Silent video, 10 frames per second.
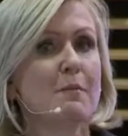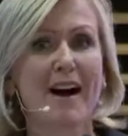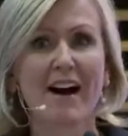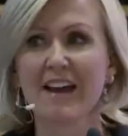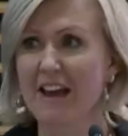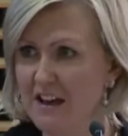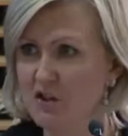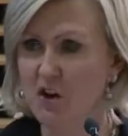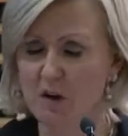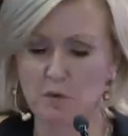by
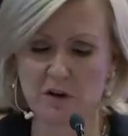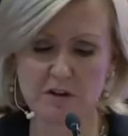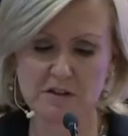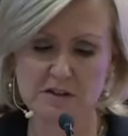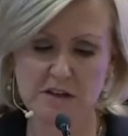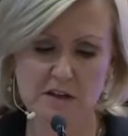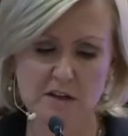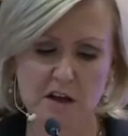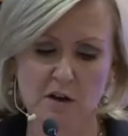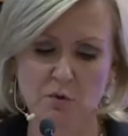Angela
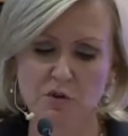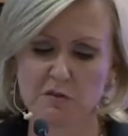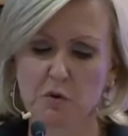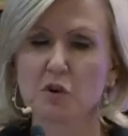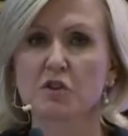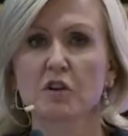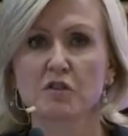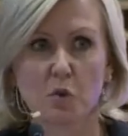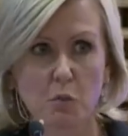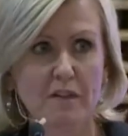Wilkinson, who's of course
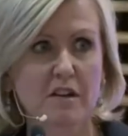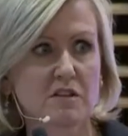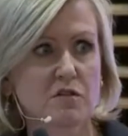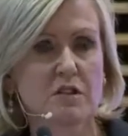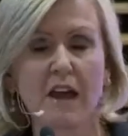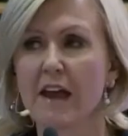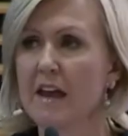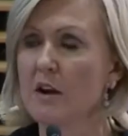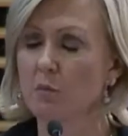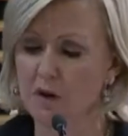also with us
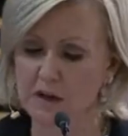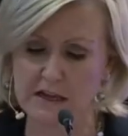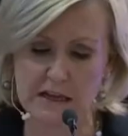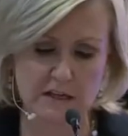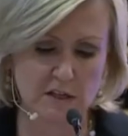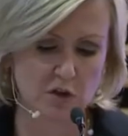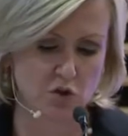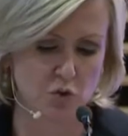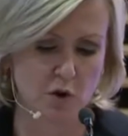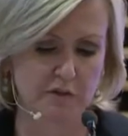today and will lead
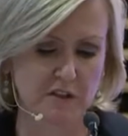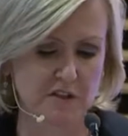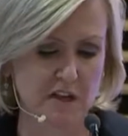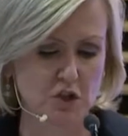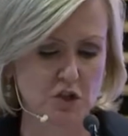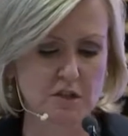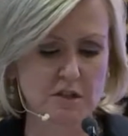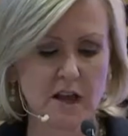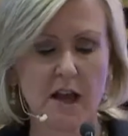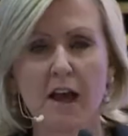2 of the
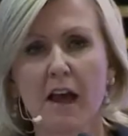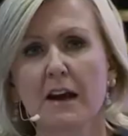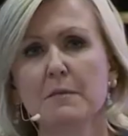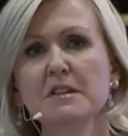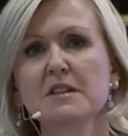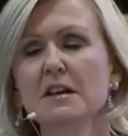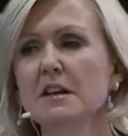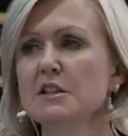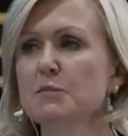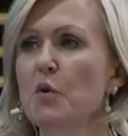sessions. And let me say the
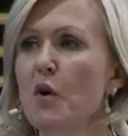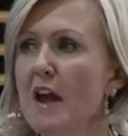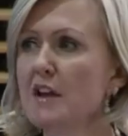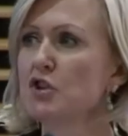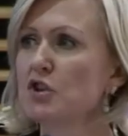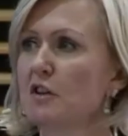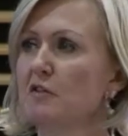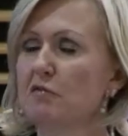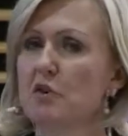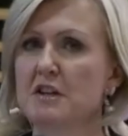inspiration
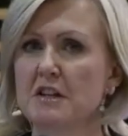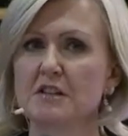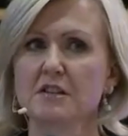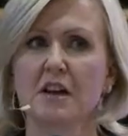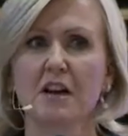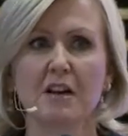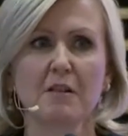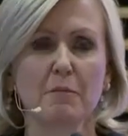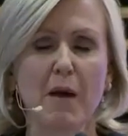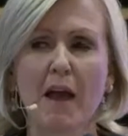for this
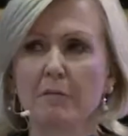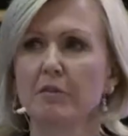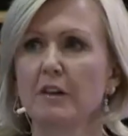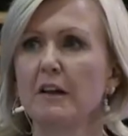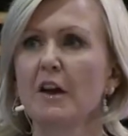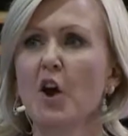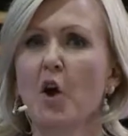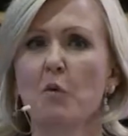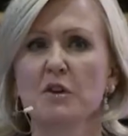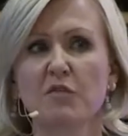pamphlet
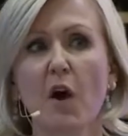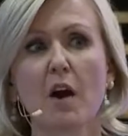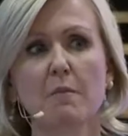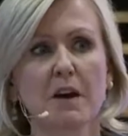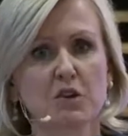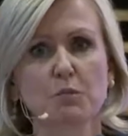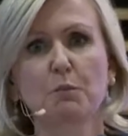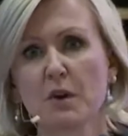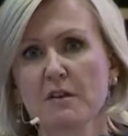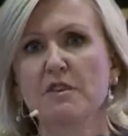was very much
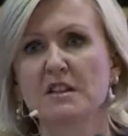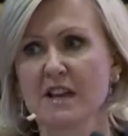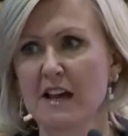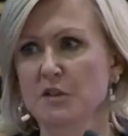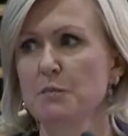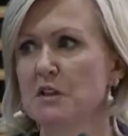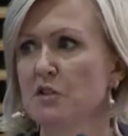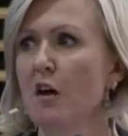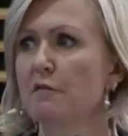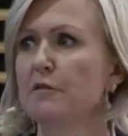previous ESPAS
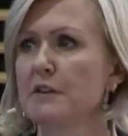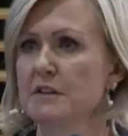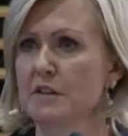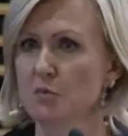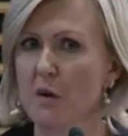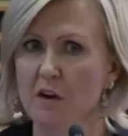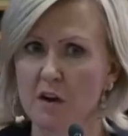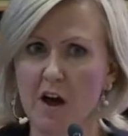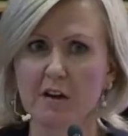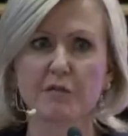conferences when a
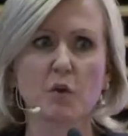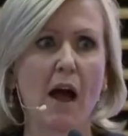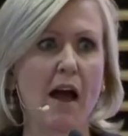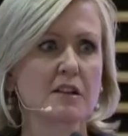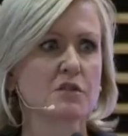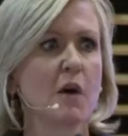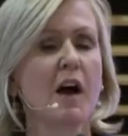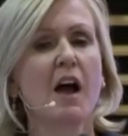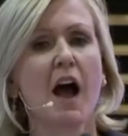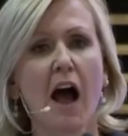lot of you asked, well,
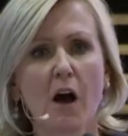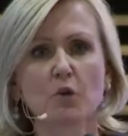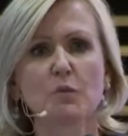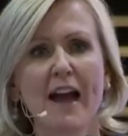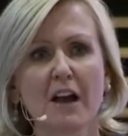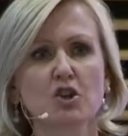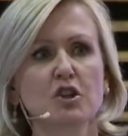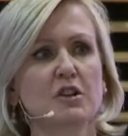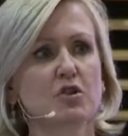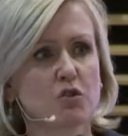how do we
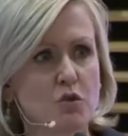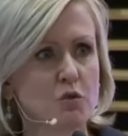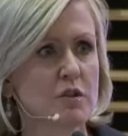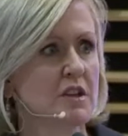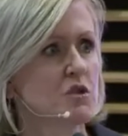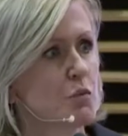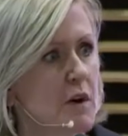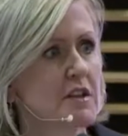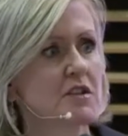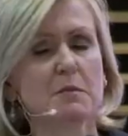actually do this?
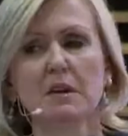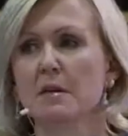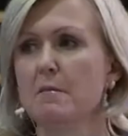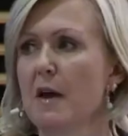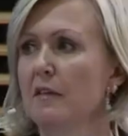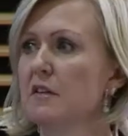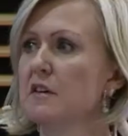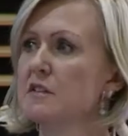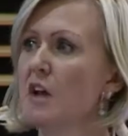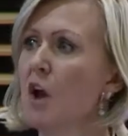What are some of the
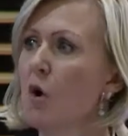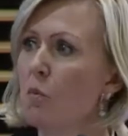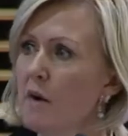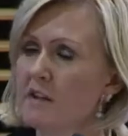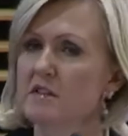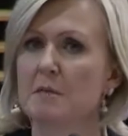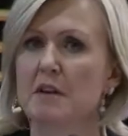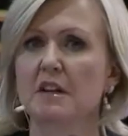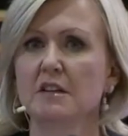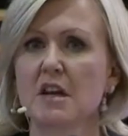methods? What are some
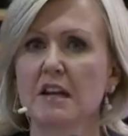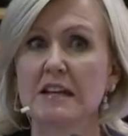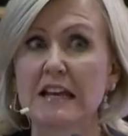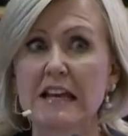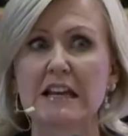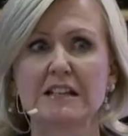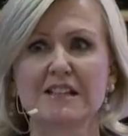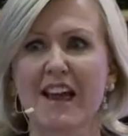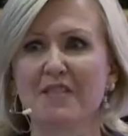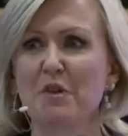of the
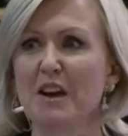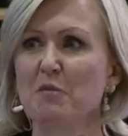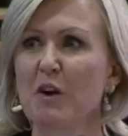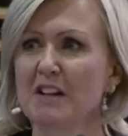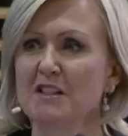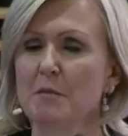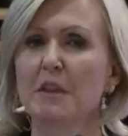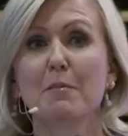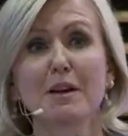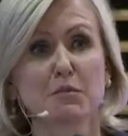techniques? And really, what are some of
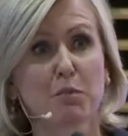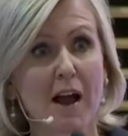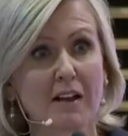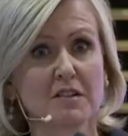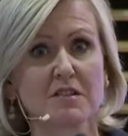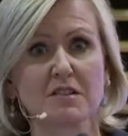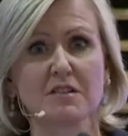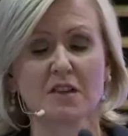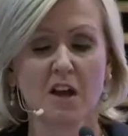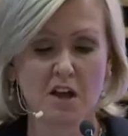the best
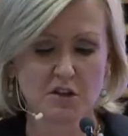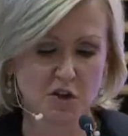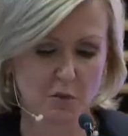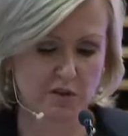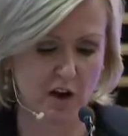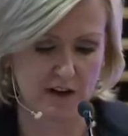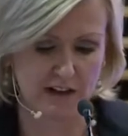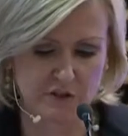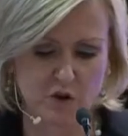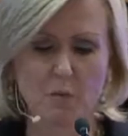practices? So we thought,
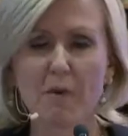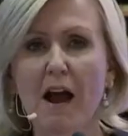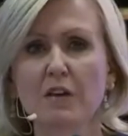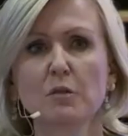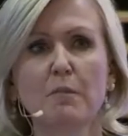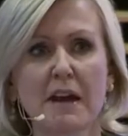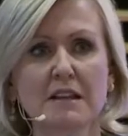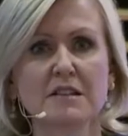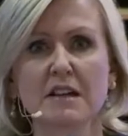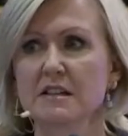let's go back to
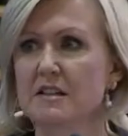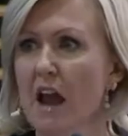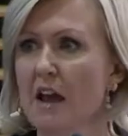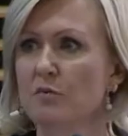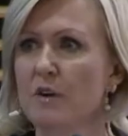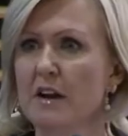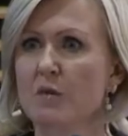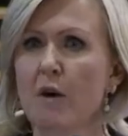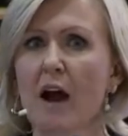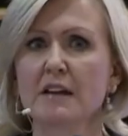basics and really
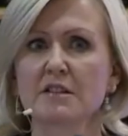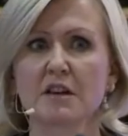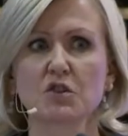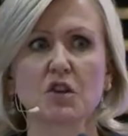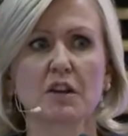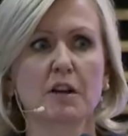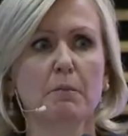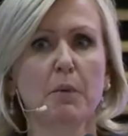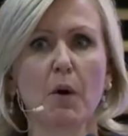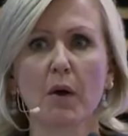write such a little
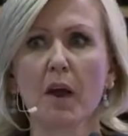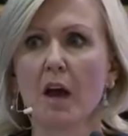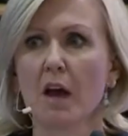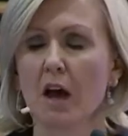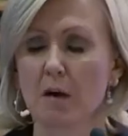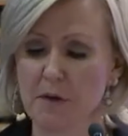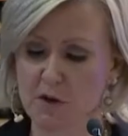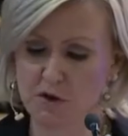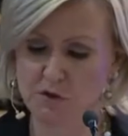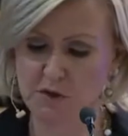book
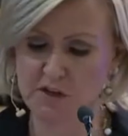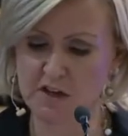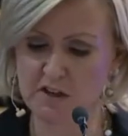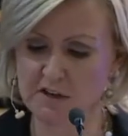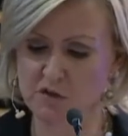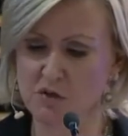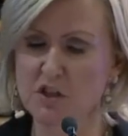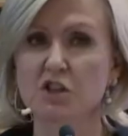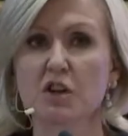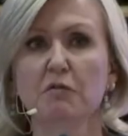because we see that
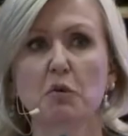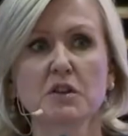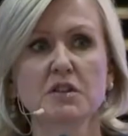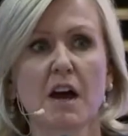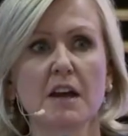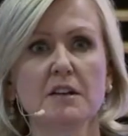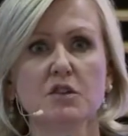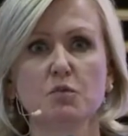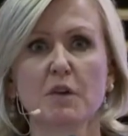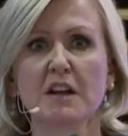strategic foresight
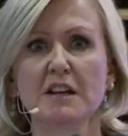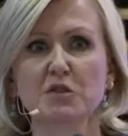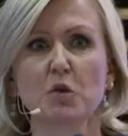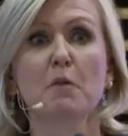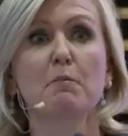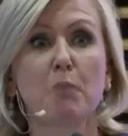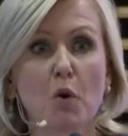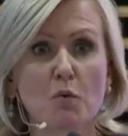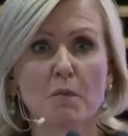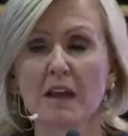is really sort of
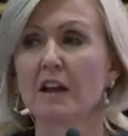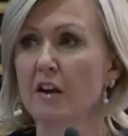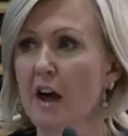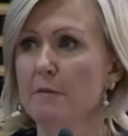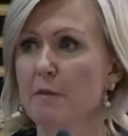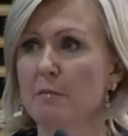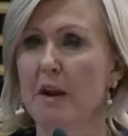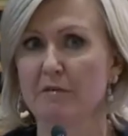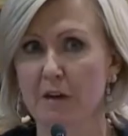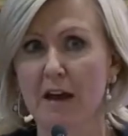booming and a lot of people
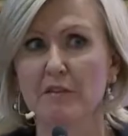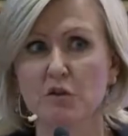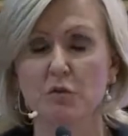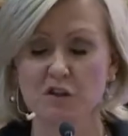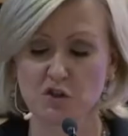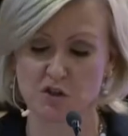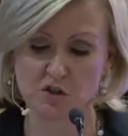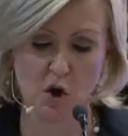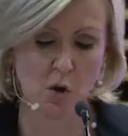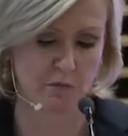having questions.
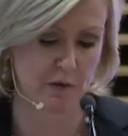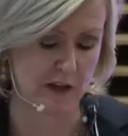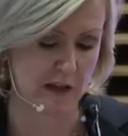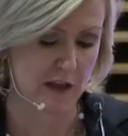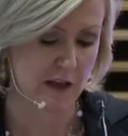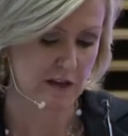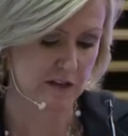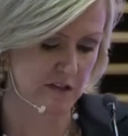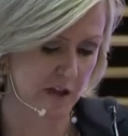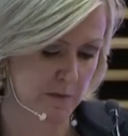So hopefully
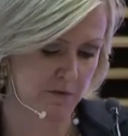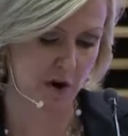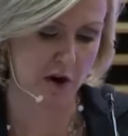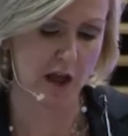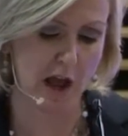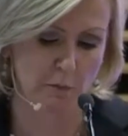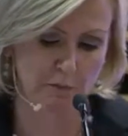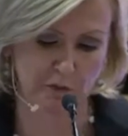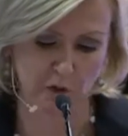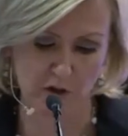this can be very
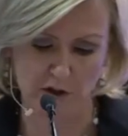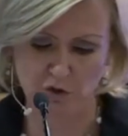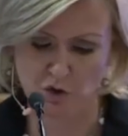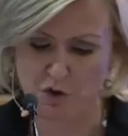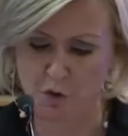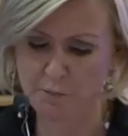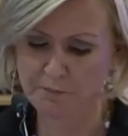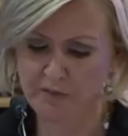helpful to you.